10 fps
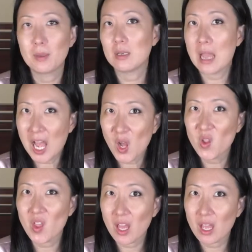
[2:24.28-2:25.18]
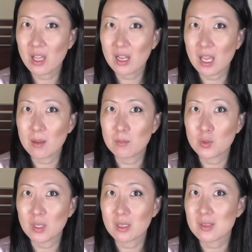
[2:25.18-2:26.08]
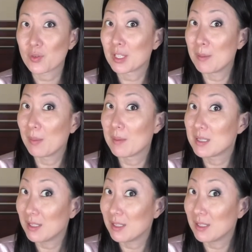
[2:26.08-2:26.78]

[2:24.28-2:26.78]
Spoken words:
But now that I'm doing this for Kimbap